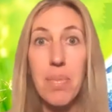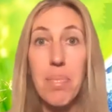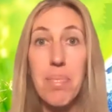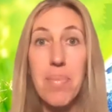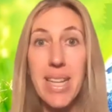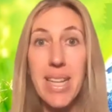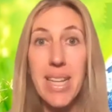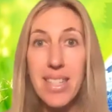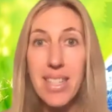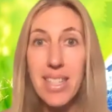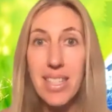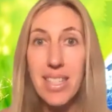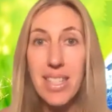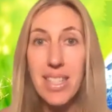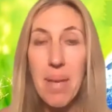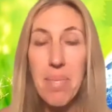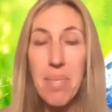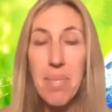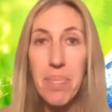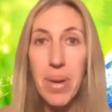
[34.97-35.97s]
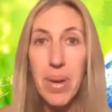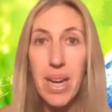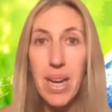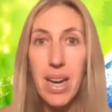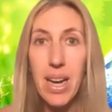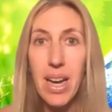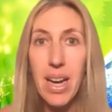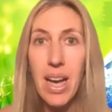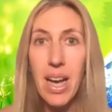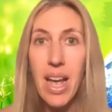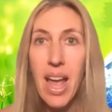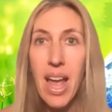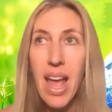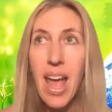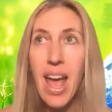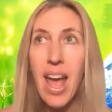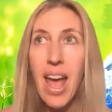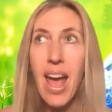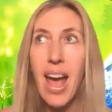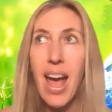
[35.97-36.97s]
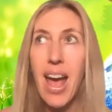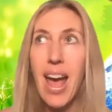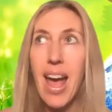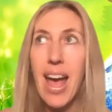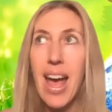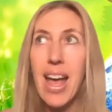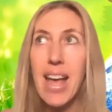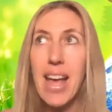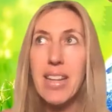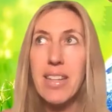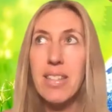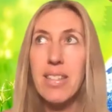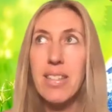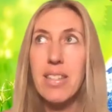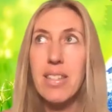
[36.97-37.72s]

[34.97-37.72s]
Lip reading: mid-December, and